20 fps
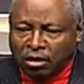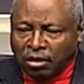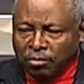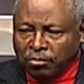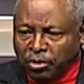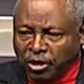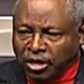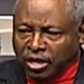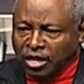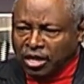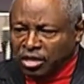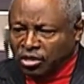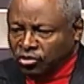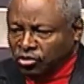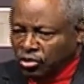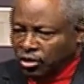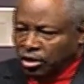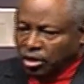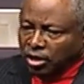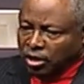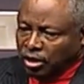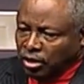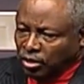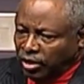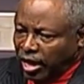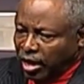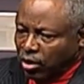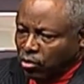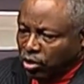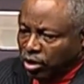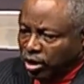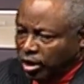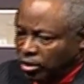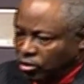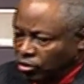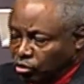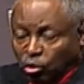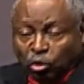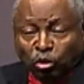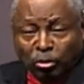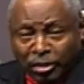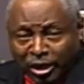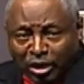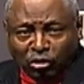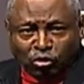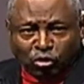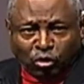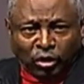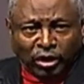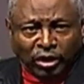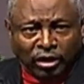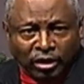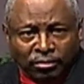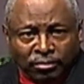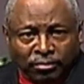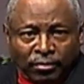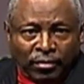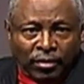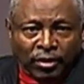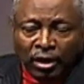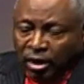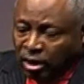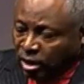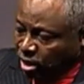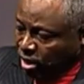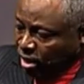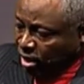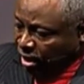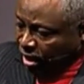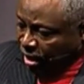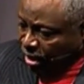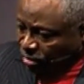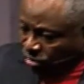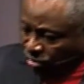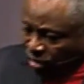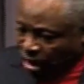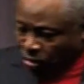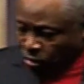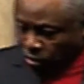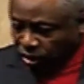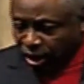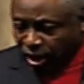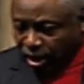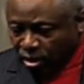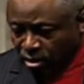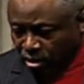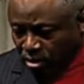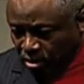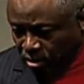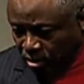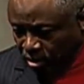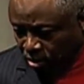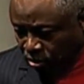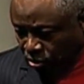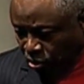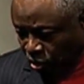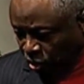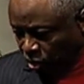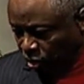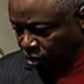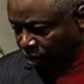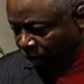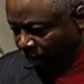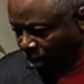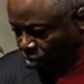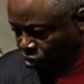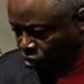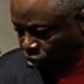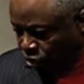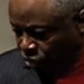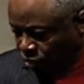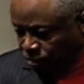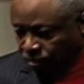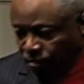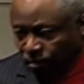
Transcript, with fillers: because they were in the school of ministry. And they were there to learn how to